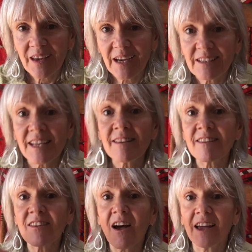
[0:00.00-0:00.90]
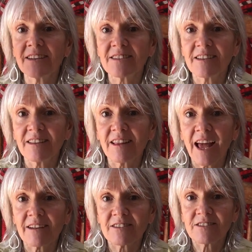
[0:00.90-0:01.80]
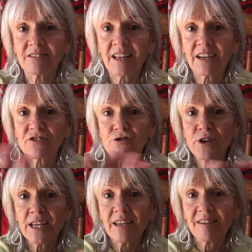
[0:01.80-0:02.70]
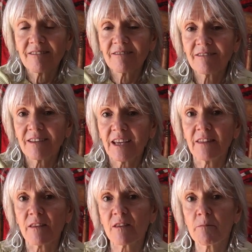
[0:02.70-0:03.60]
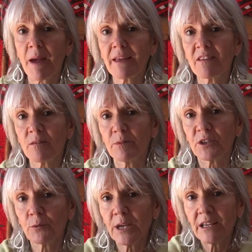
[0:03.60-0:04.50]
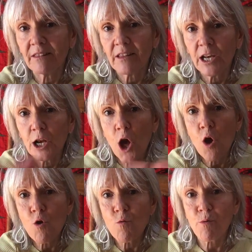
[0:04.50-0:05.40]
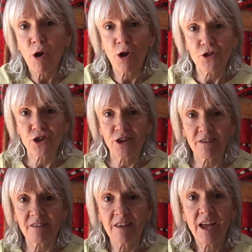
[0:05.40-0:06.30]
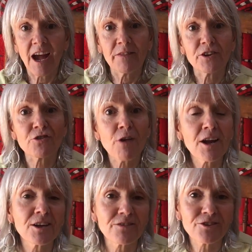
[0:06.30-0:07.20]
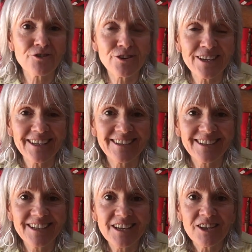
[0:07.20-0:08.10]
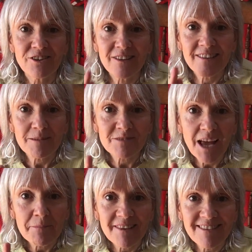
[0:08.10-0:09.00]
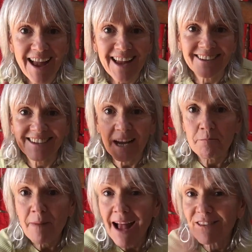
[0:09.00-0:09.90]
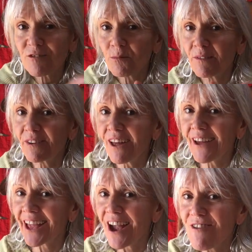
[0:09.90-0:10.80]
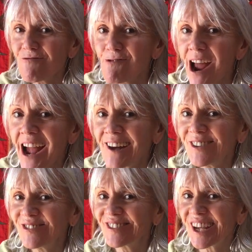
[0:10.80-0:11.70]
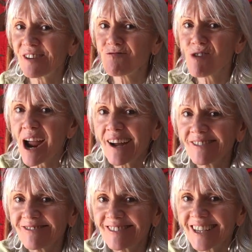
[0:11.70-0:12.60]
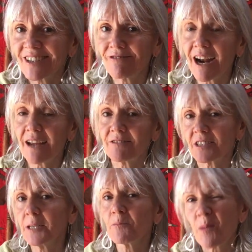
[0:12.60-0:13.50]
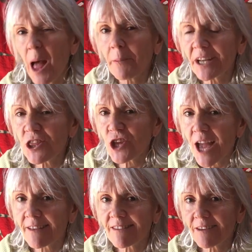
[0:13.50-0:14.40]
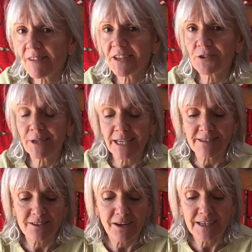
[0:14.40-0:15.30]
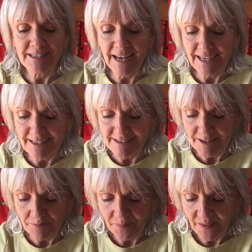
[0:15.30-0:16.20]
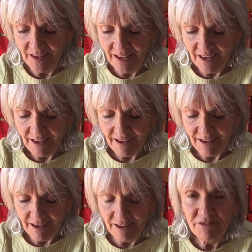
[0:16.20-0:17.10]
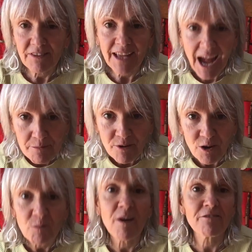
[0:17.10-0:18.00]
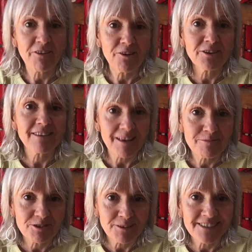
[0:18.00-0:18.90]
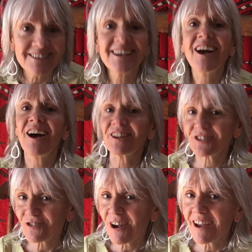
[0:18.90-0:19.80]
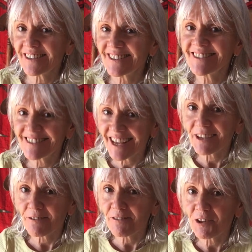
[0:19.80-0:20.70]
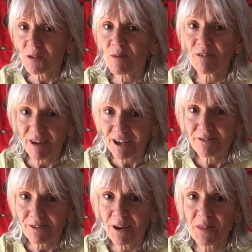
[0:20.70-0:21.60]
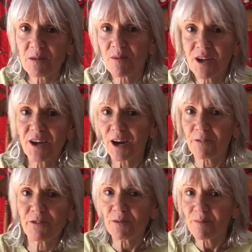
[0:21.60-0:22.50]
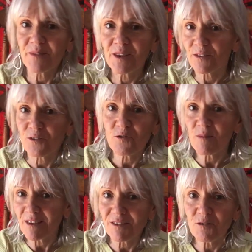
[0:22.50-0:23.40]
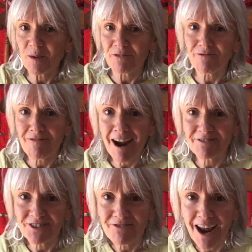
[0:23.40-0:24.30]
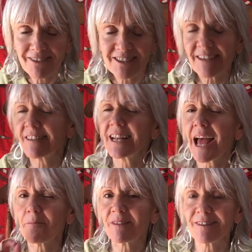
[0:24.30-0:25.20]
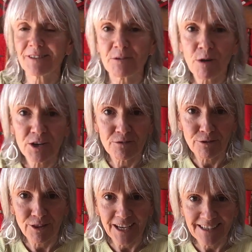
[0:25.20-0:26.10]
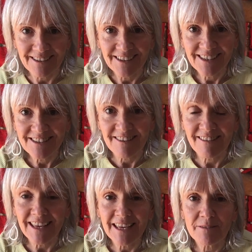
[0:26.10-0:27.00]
And inside that tree, in the space between the low branches and the trunk of the tree, you can sometimes stand and bats will be flying round and round and round. I'm going to check to see if they're doing it tonight, and if the camera on my phone is up to it, I'll try and take a film, if I can find them, of them zooming round and round. It's an absolutely wonderful thing to see.